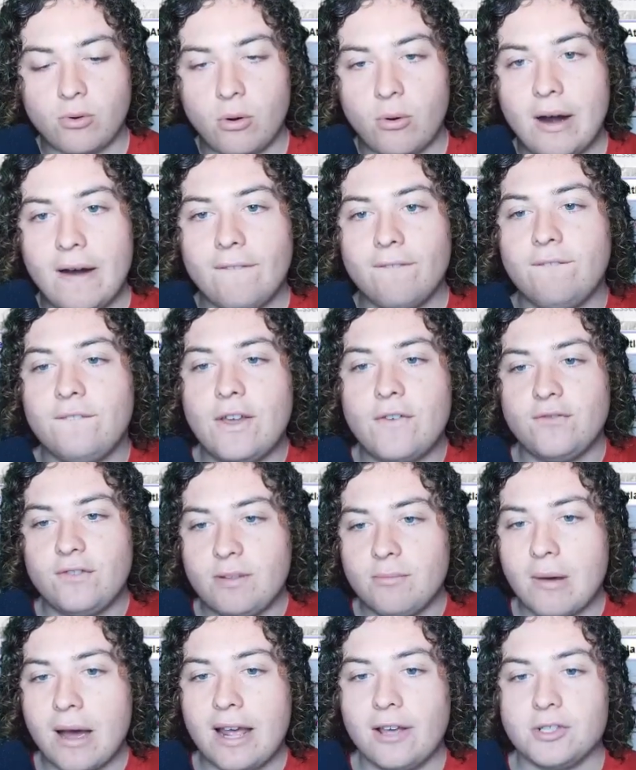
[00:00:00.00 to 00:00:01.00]
around
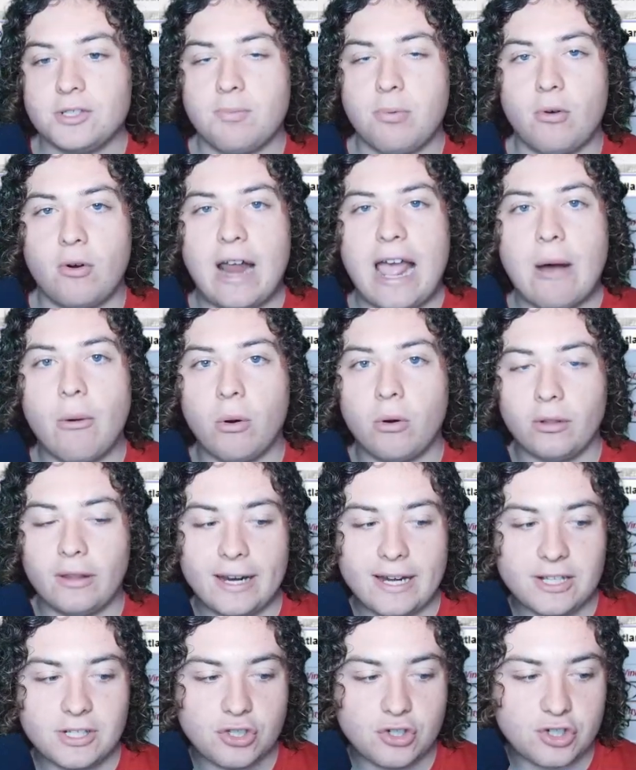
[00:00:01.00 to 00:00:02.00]
50 miles per hour,
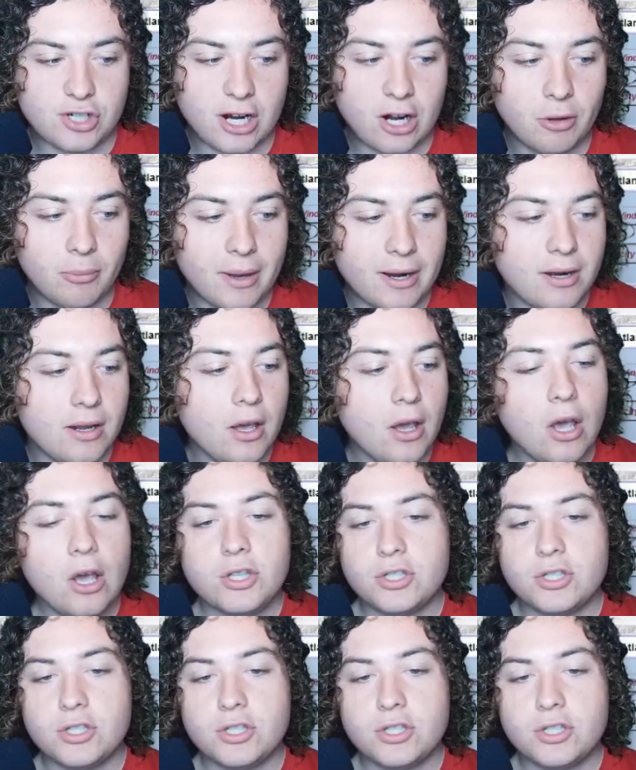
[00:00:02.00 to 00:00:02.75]
ladies and gentlemen.